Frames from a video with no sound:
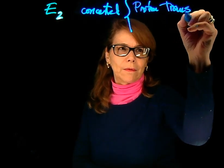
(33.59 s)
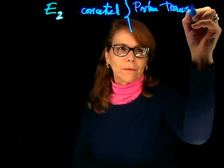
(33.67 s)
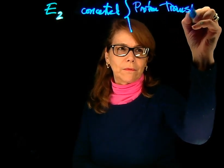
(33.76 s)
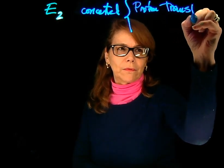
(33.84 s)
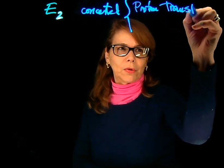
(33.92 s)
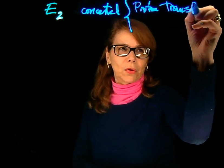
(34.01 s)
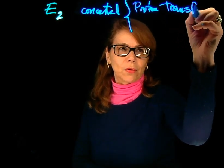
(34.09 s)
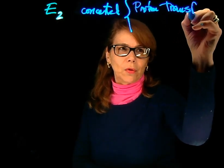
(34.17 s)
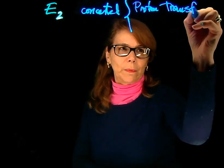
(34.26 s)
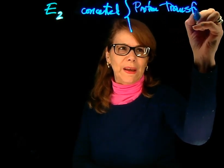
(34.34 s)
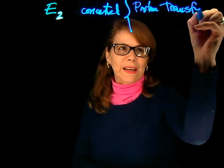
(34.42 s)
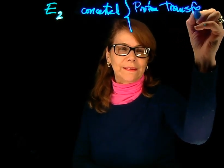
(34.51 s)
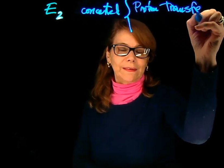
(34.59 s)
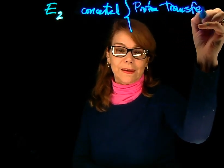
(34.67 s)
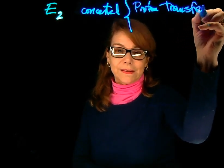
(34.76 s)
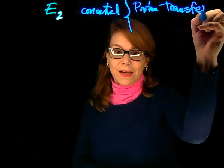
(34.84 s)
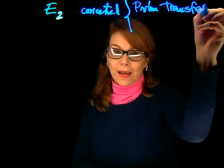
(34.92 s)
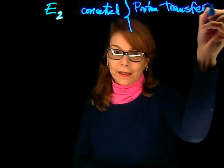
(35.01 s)
So the base
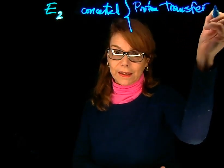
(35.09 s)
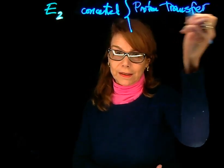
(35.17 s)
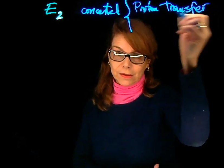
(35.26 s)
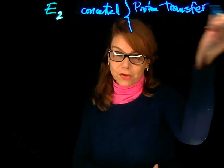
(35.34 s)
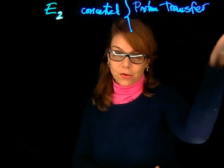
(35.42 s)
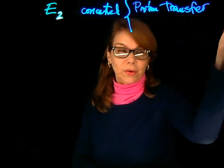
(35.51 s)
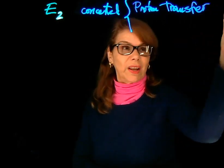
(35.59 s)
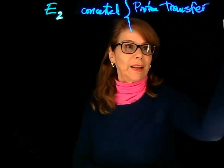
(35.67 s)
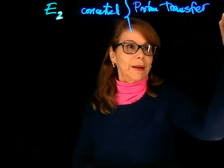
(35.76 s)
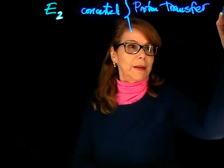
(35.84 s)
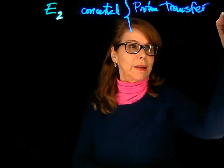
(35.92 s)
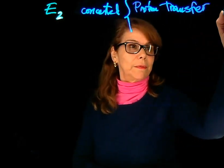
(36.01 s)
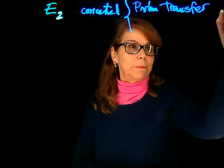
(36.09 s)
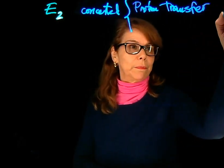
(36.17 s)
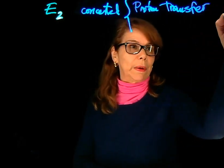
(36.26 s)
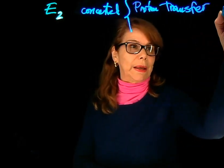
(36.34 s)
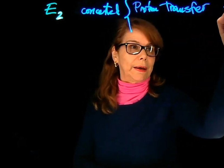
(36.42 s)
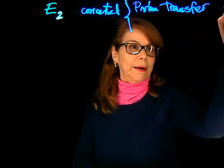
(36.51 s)
attacking to get a
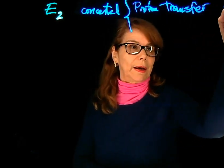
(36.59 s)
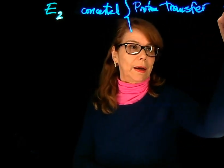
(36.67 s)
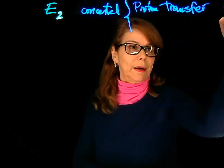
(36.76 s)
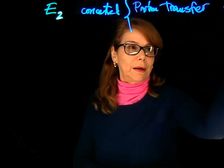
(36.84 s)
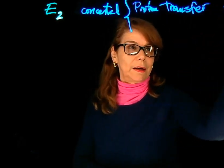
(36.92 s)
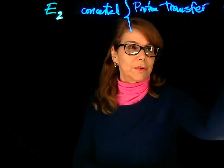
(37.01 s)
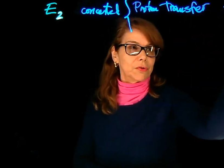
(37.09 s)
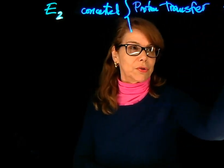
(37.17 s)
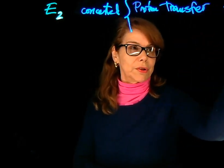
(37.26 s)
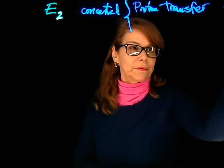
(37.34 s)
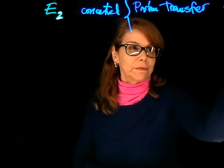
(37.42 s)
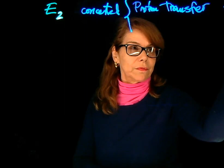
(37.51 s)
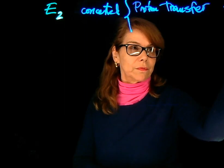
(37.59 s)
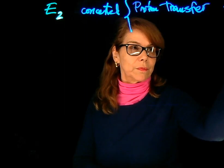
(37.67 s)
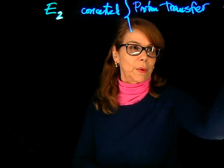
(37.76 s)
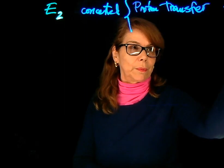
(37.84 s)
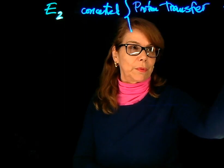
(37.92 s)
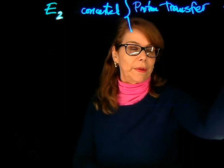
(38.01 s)
beta hydrogen,
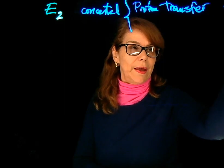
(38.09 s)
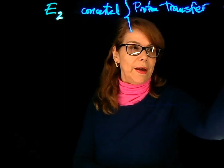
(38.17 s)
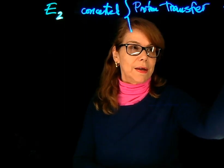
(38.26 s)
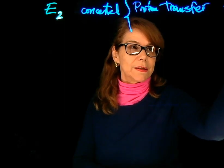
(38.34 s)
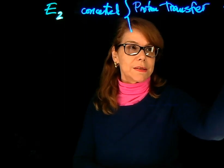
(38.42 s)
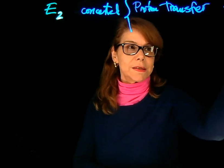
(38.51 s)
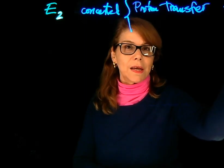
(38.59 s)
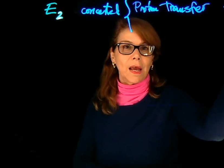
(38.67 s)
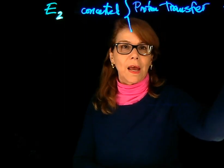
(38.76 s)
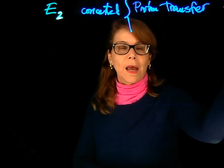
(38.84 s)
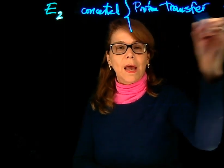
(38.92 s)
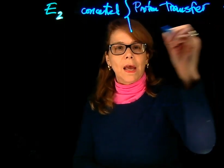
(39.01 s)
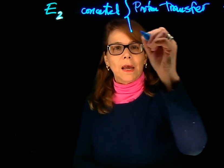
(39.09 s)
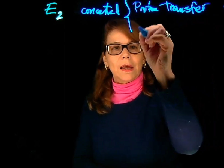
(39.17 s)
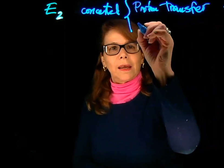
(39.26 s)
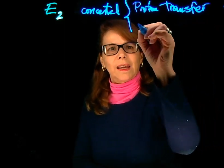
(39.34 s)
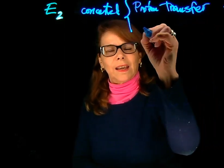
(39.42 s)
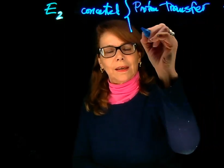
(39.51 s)
remember that.
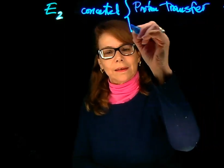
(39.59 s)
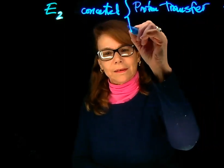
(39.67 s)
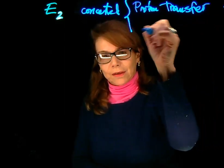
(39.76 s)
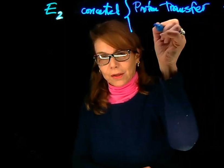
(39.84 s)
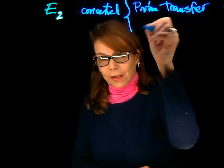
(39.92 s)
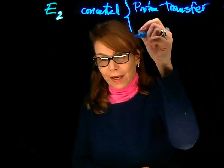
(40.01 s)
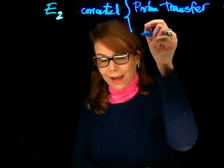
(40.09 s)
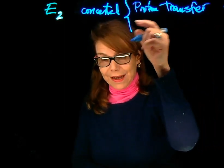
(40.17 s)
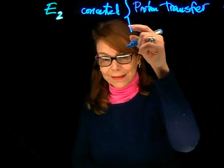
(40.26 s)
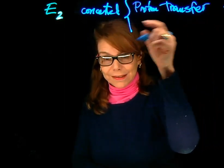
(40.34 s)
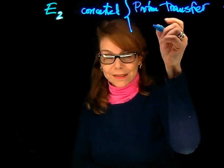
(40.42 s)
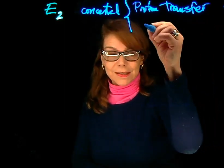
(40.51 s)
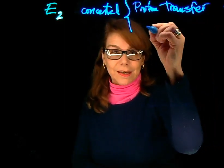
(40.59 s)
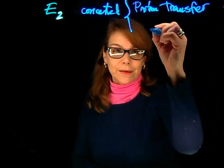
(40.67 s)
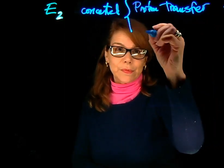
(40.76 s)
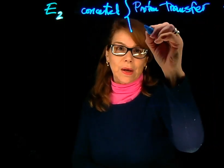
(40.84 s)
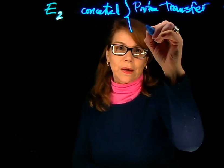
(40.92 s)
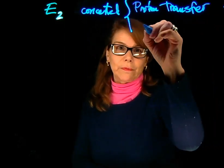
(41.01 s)
And at the
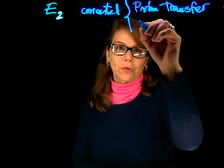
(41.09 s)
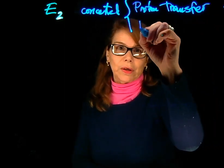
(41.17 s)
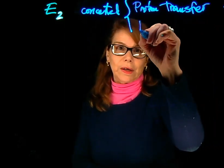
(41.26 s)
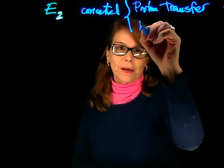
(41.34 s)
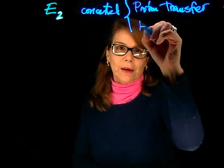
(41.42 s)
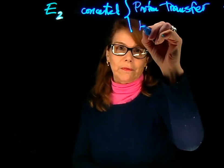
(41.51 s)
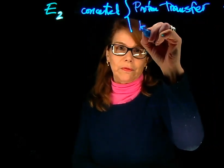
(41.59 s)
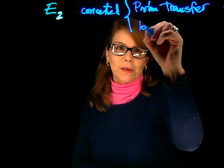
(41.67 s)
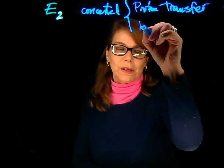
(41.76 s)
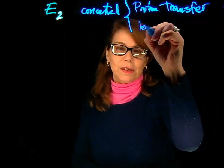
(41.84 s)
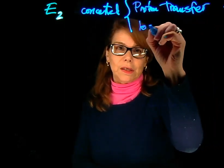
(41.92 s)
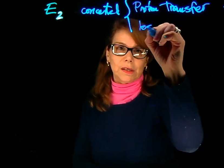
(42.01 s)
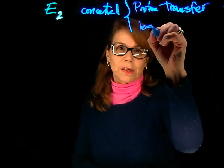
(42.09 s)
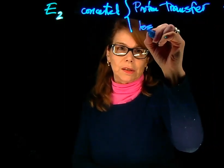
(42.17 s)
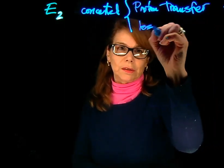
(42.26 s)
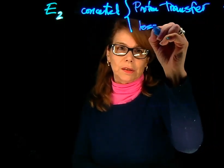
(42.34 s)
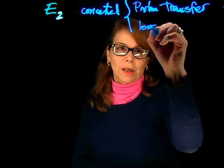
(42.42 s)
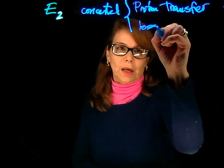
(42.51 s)
same time, we're going to have the
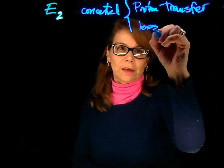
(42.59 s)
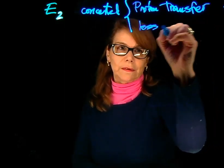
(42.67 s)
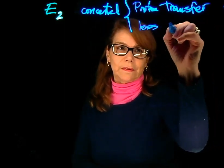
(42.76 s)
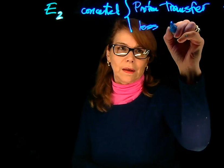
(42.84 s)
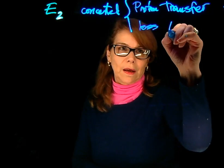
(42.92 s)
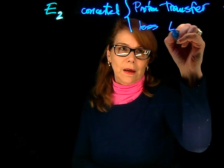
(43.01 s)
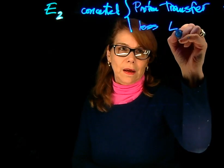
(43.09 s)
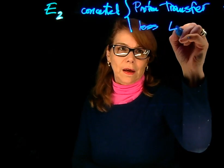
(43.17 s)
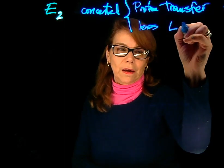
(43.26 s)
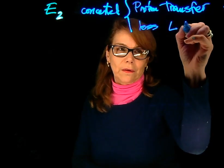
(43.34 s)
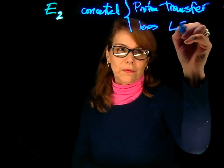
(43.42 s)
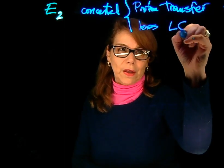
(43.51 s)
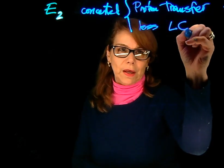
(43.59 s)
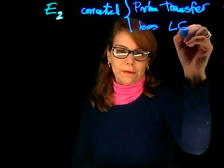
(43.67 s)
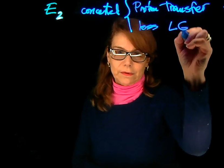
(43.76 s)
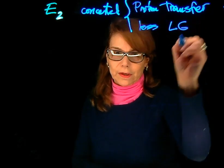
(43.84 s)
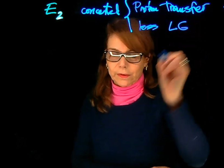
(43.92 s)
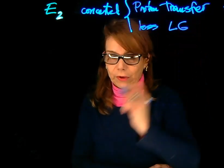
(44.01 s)
loss of
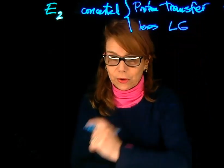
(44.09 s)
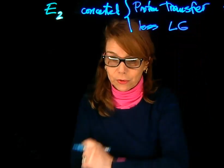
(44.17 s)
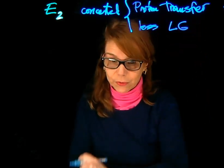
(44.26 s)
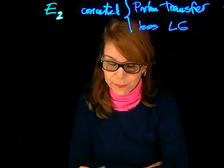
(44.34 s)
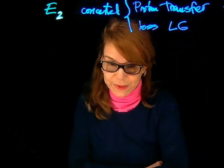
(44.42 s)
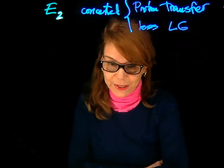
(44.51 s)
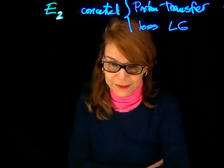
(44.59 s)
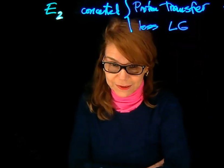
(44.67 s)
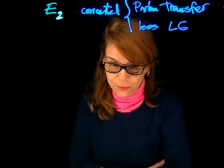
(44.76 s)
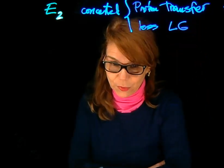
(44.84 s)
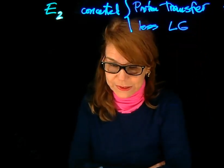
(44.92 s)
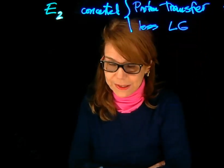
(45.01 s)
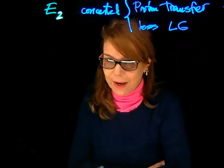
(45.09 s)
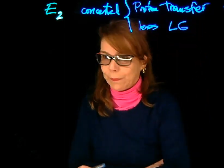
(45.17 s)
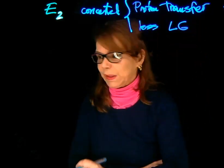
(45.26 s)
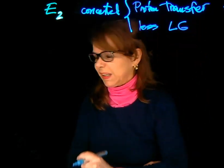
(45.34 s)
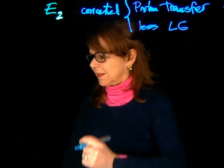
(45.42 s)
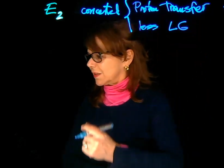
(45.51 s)
that leaving group. That's what's
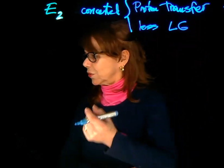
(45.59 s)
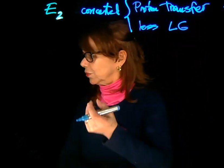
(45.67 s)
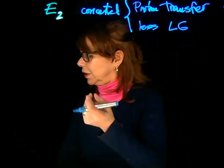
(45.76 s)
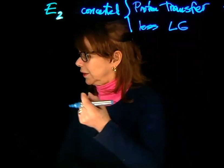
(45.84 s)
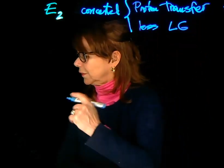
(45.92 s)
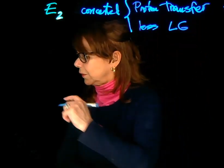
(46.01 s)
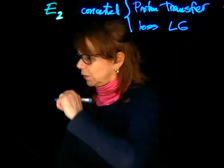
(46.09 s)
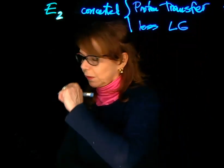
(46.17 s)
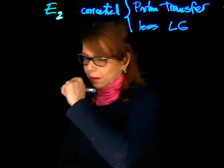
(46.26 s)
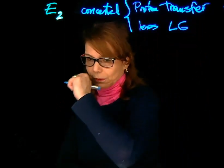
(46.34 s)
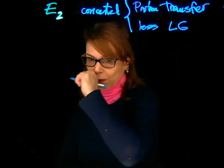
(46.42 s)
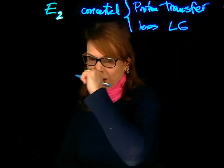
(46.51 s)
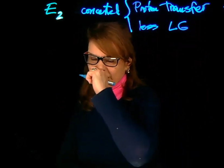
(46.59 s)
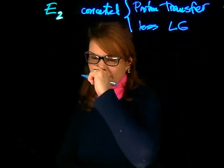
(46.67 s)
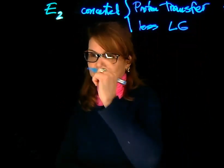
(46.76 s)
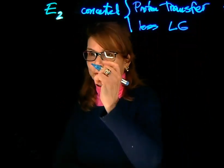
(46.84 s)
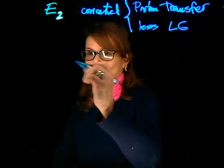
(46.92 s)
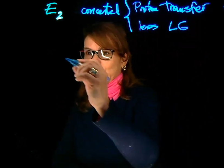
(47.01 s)
happening. So let's look at one
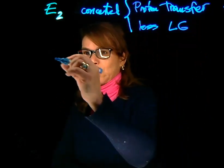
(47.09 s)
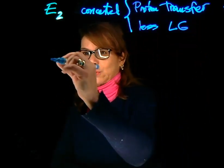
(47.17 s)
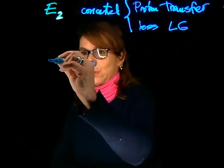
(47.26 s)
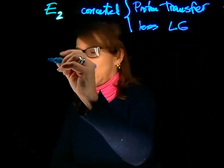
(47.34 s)
structure.